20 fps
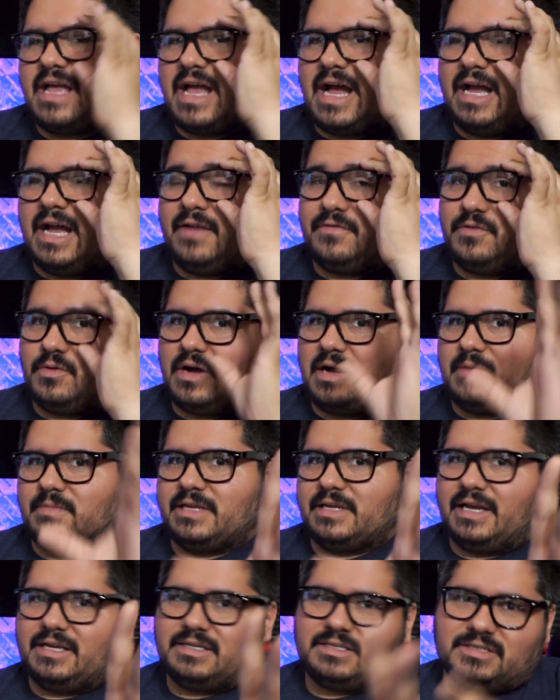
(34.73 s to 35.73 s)
I have no
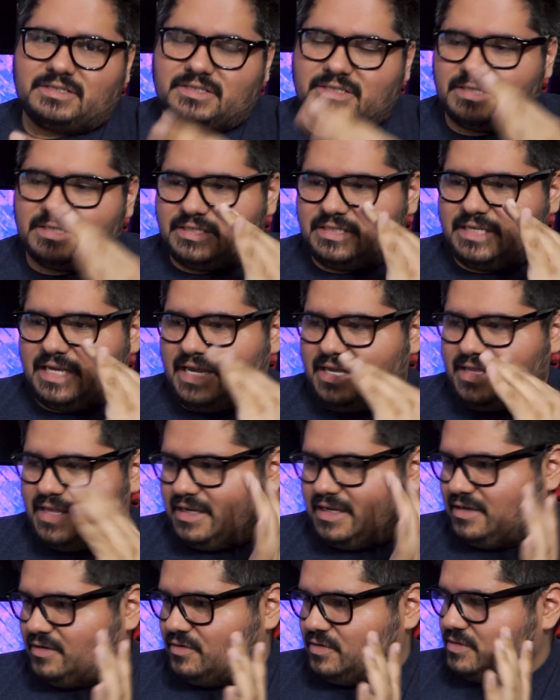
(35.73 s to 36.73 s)
obligation to say
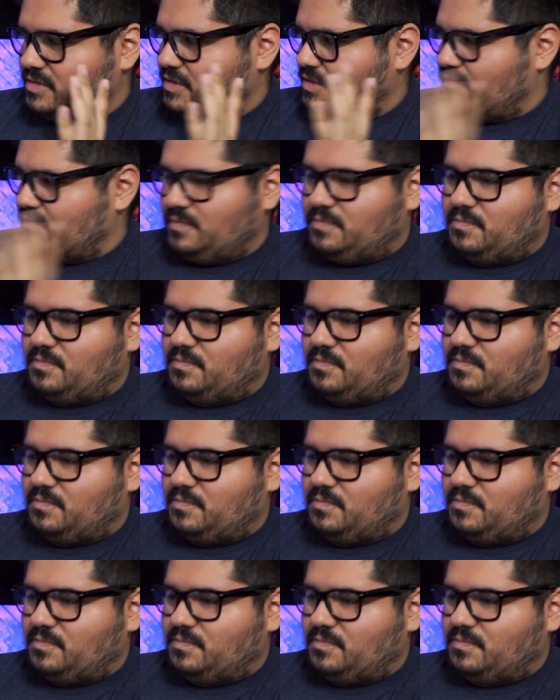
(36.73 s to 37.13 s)
that it's a